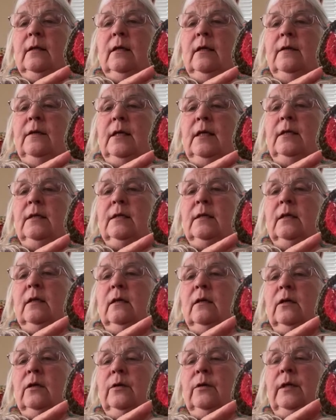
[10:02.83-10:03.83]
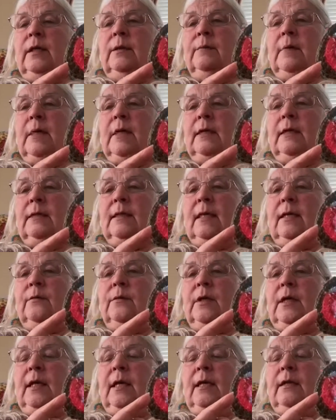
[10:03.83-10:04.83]
and then start going back
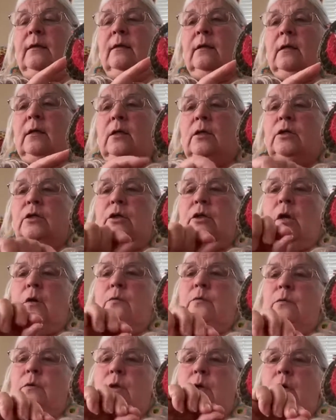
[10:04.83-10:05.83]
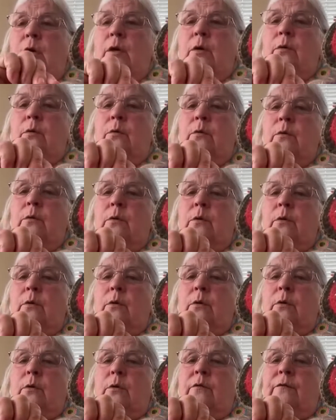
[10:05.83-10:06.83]
down again. Don't go
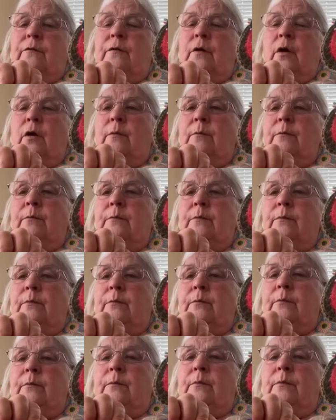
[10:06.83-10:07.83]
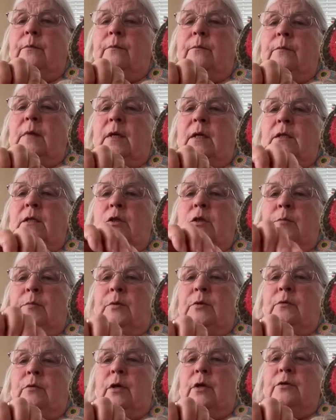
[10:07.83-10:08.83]
from a
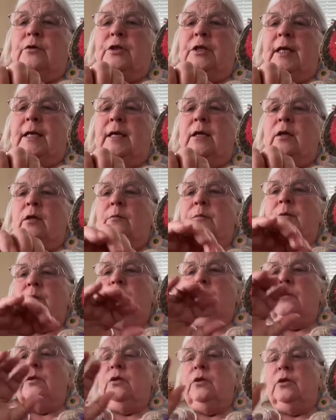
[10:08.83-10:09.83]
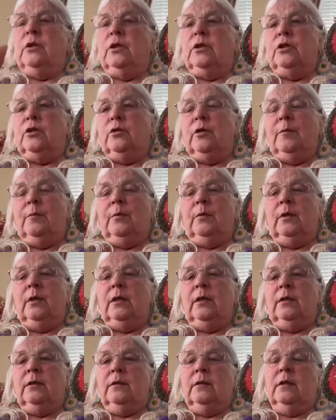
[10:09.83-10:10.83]
double crochet up to a, a triple,
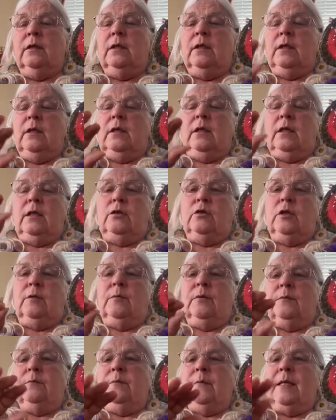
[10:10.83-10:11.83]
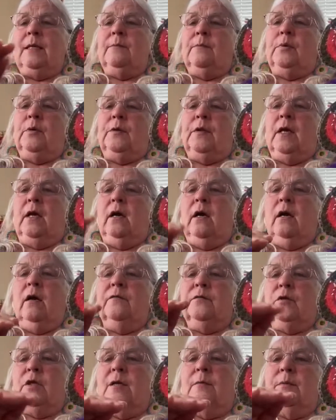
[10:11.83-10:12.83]
uh, a triple. Put the
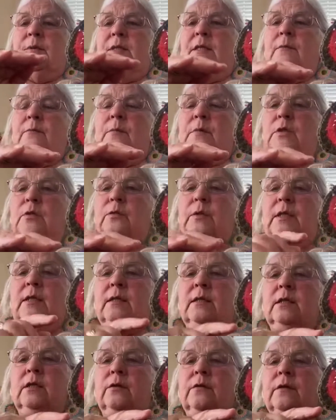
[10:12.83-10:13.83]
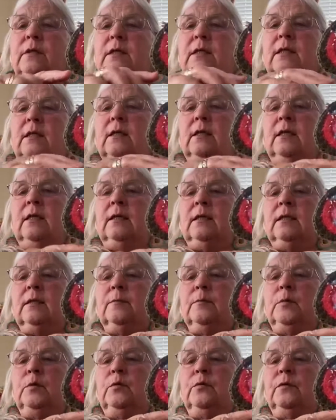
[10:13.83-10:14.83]
half trebles in between so that it, it
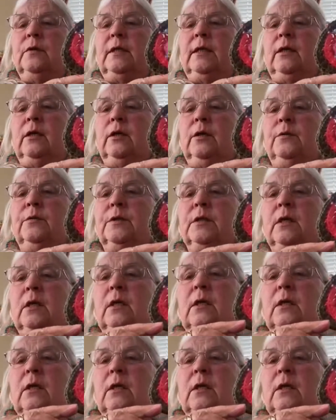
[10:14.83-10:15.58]
smoothly goes